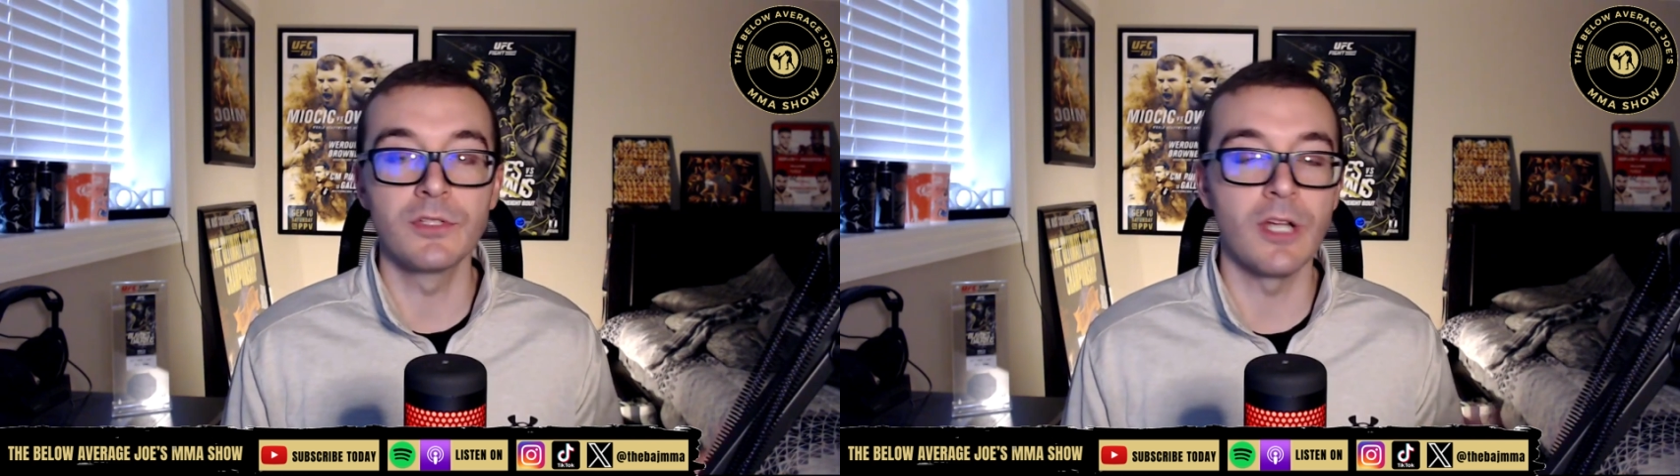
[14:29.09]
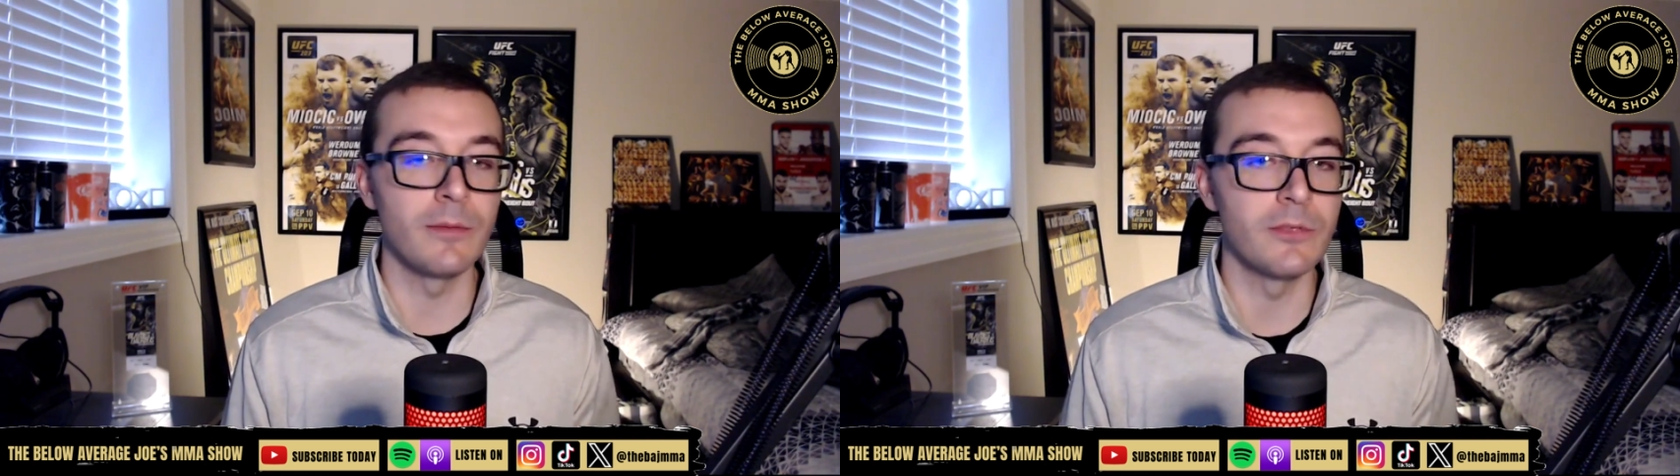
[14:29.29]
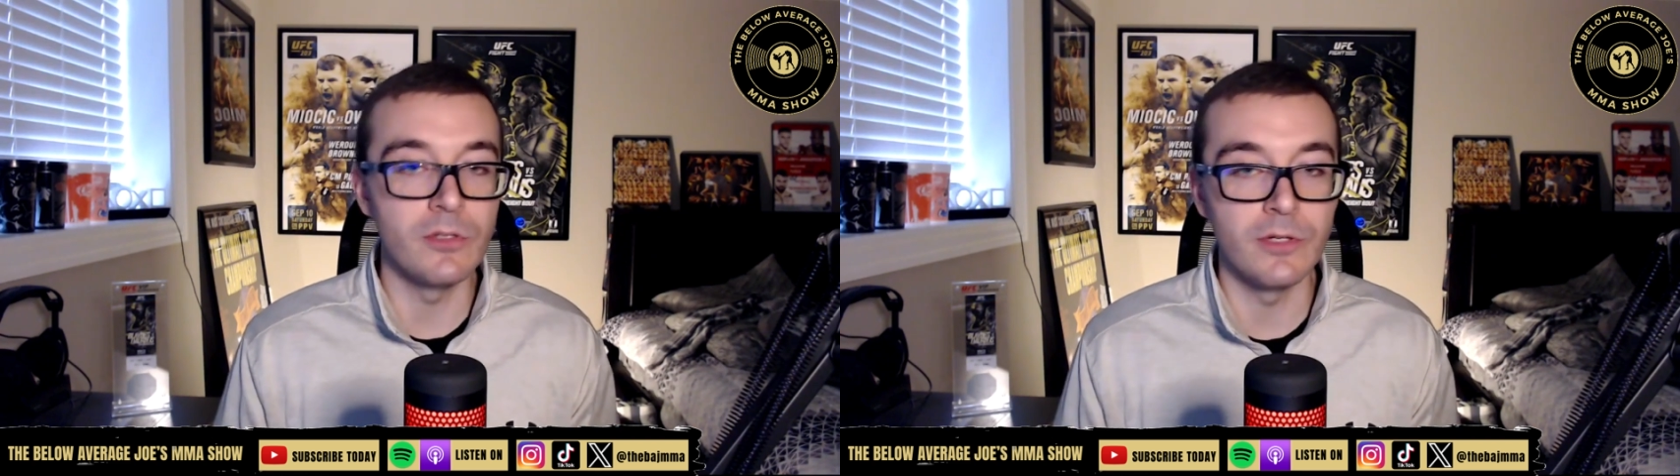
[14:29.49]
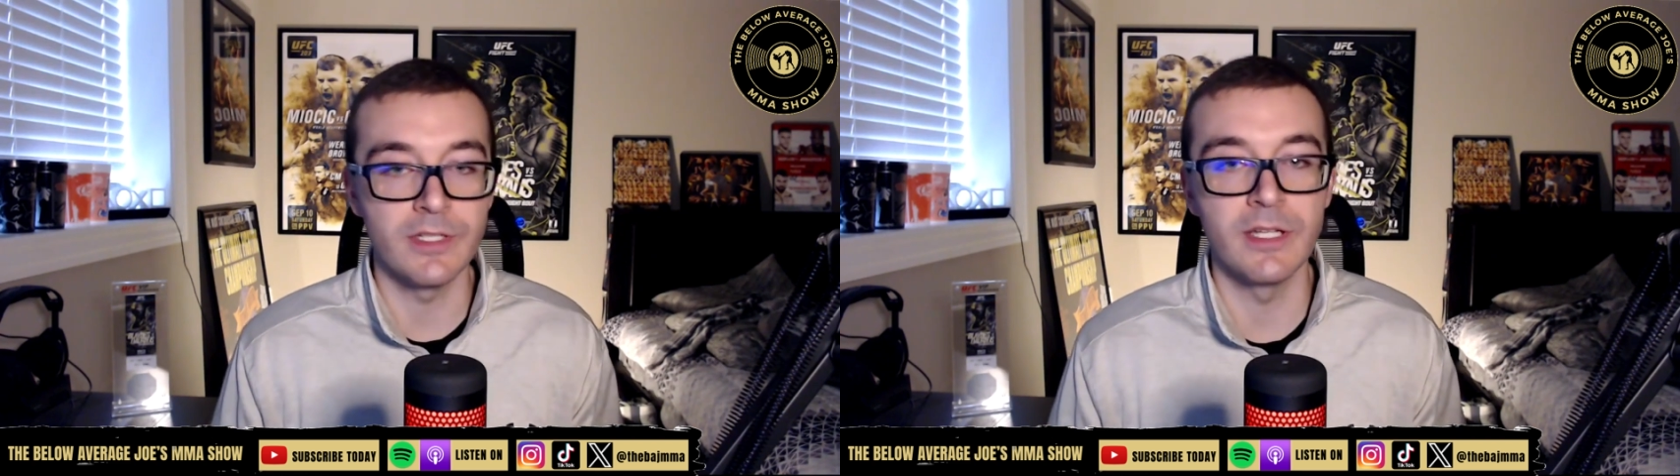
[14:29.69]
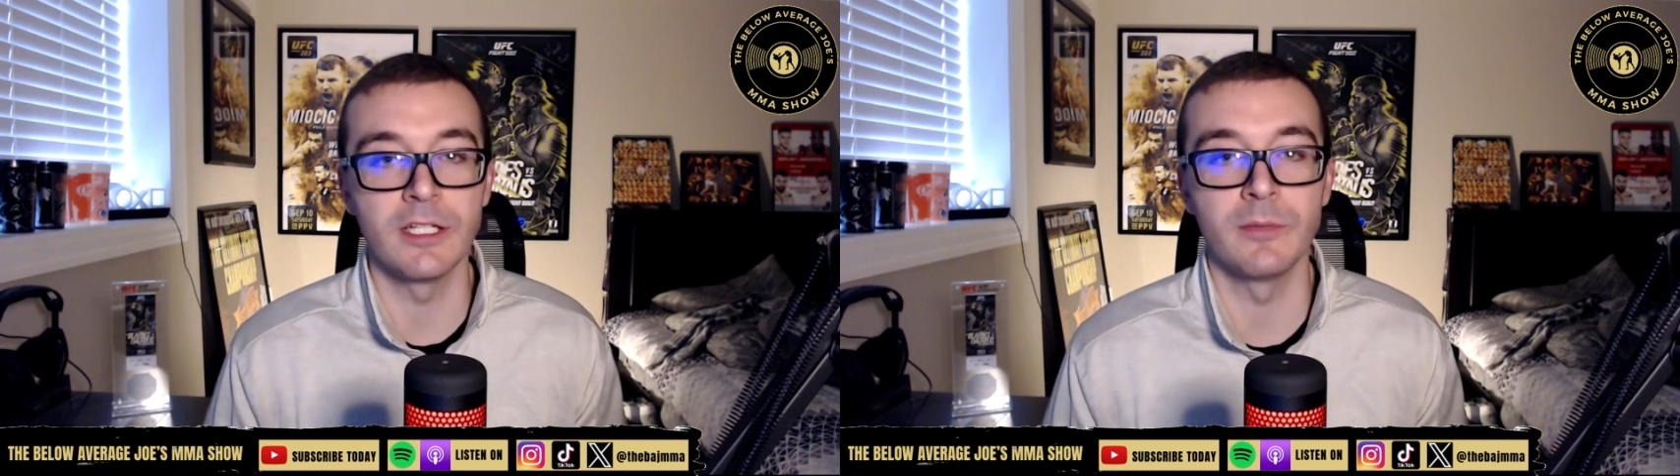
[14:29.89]
Namajunas
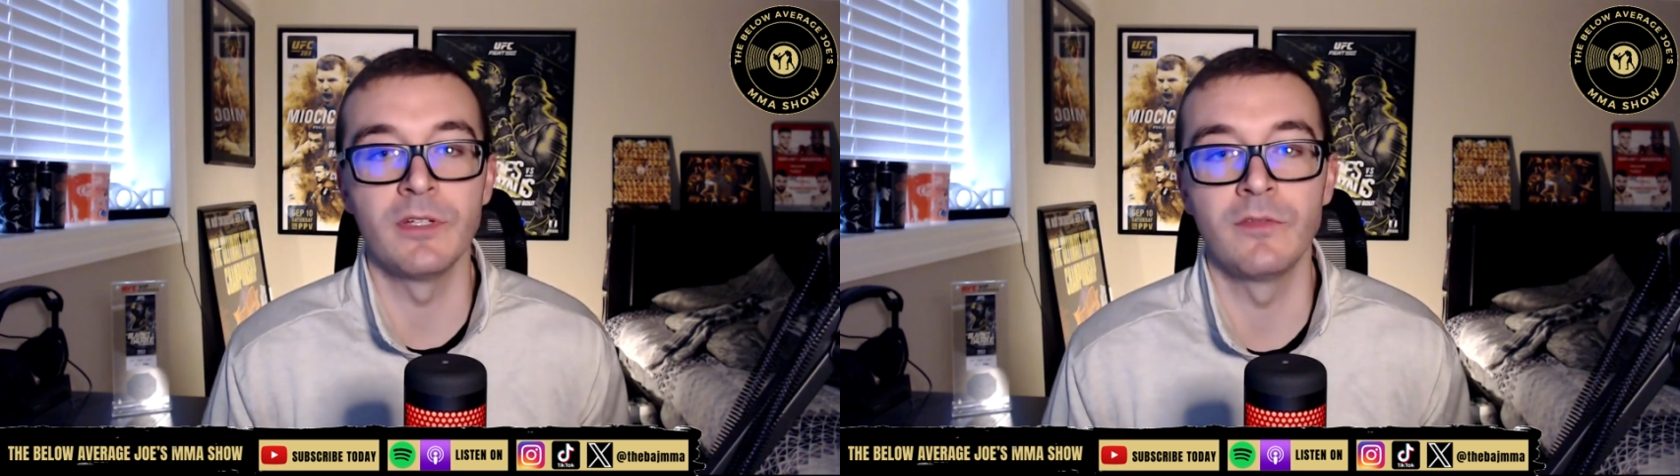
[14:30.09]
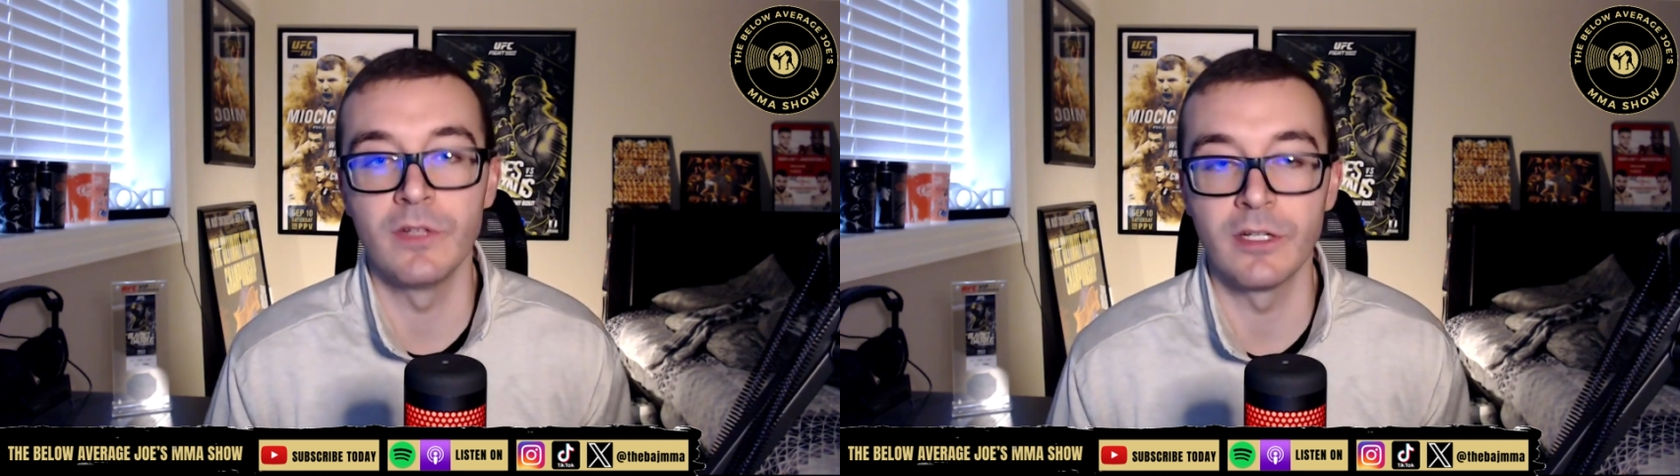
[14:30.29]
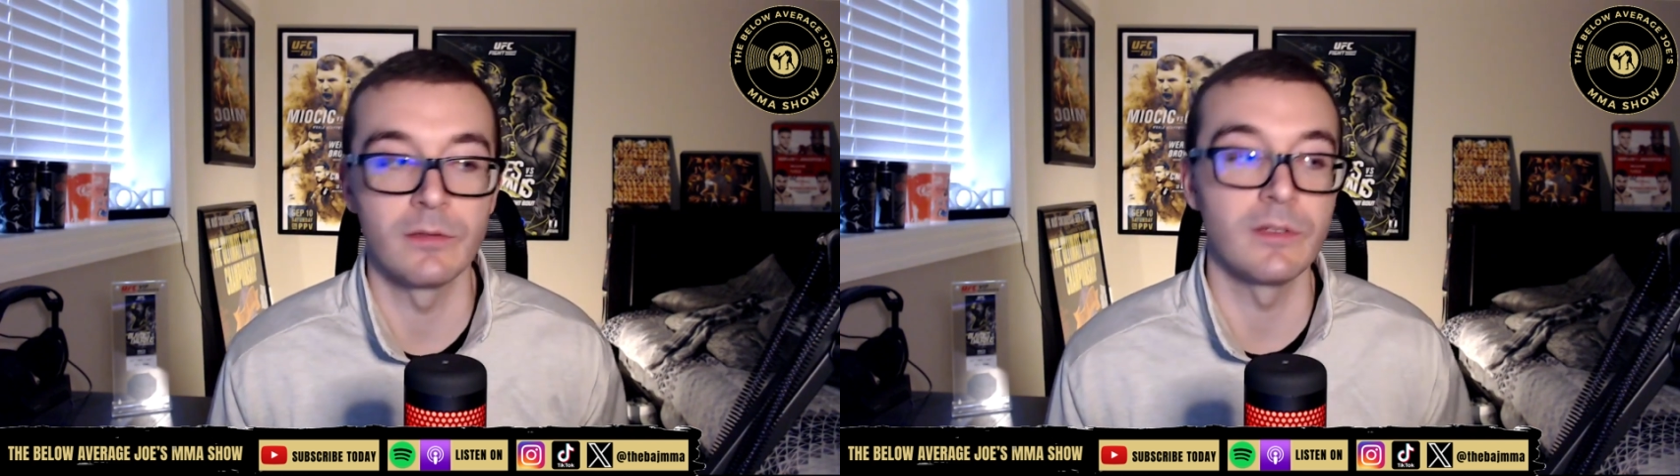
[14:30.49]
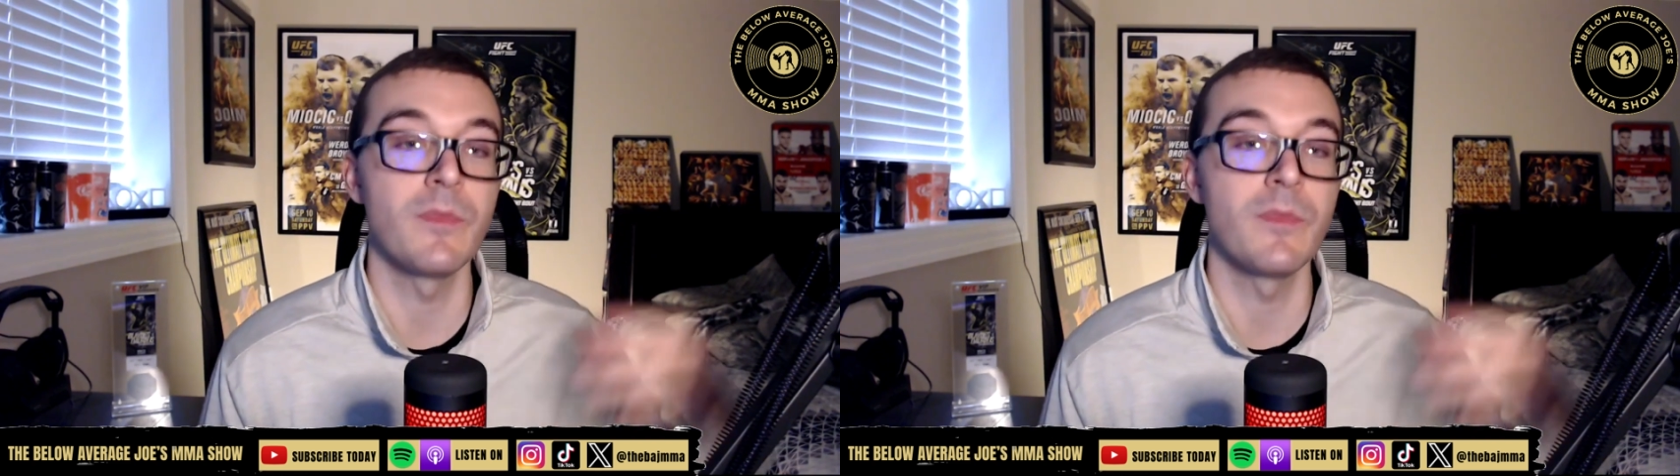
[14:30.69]
getting a big victory.